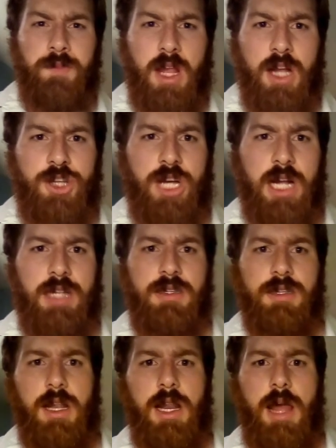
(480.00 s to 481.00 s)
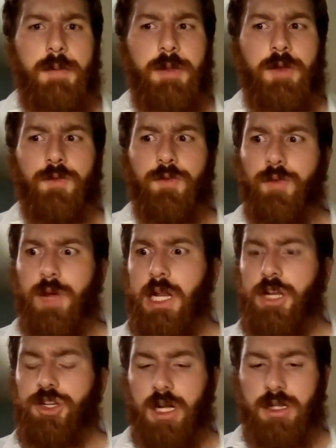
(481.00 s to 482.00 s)
a chance, the lemon really
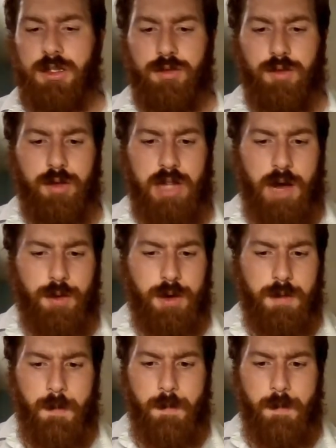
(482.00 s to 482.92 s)
shines through on that one,